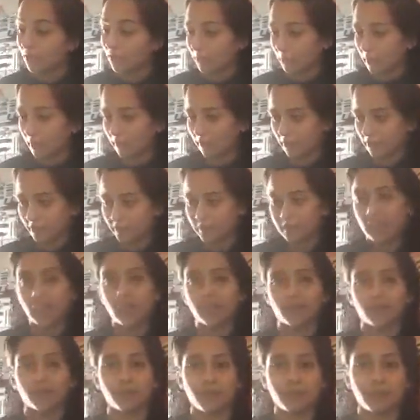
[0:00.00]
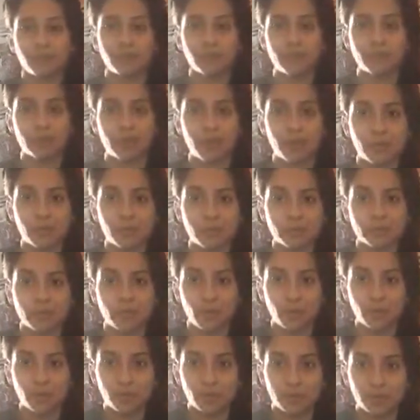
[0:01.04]
but I've always gone through them by
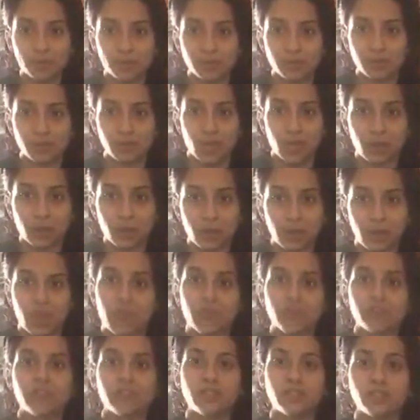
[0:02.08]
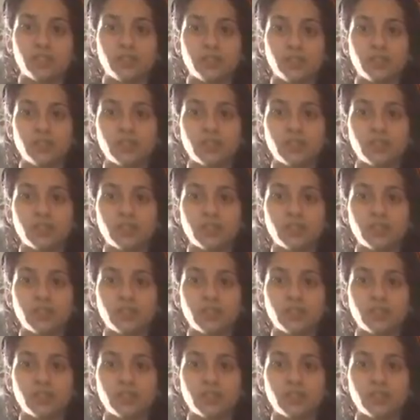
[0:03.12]
myself because you taught me how to.